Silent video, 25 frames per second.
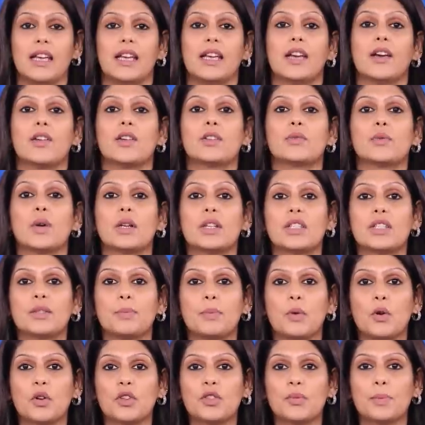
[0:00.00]
Here is what a
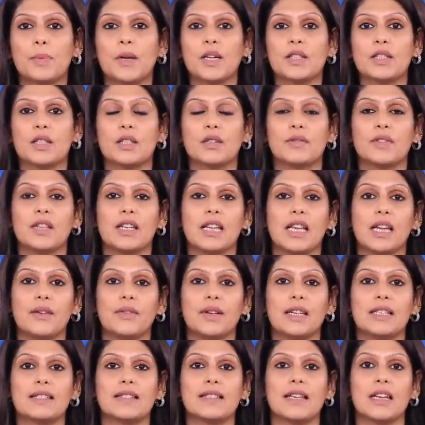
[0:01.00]
spokesperson of the
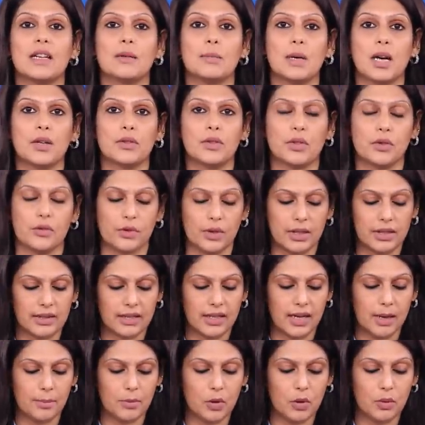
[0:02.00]
Navy said about the
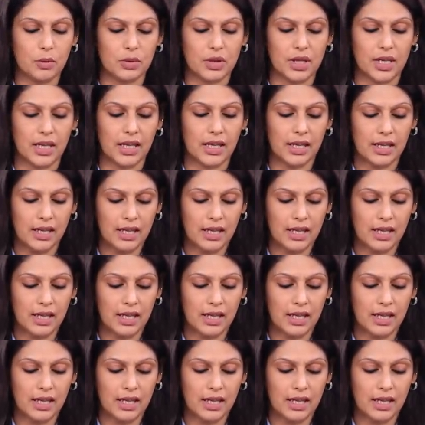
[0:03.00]
drills, and I'm quoting,